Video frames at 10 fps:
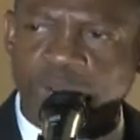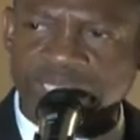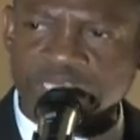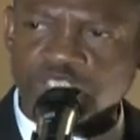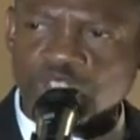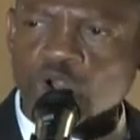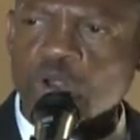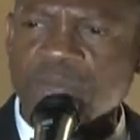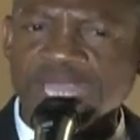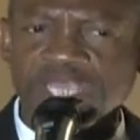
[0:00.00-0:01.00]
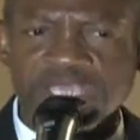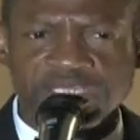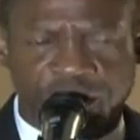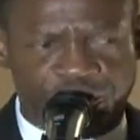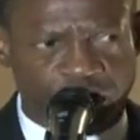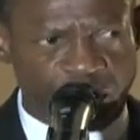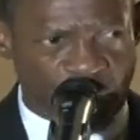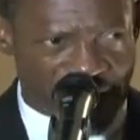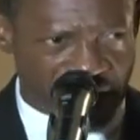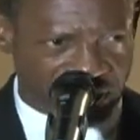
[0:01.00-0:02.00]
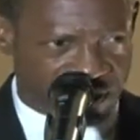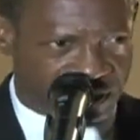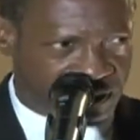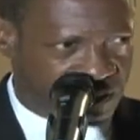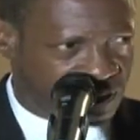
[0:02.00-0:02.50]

in so many different ways.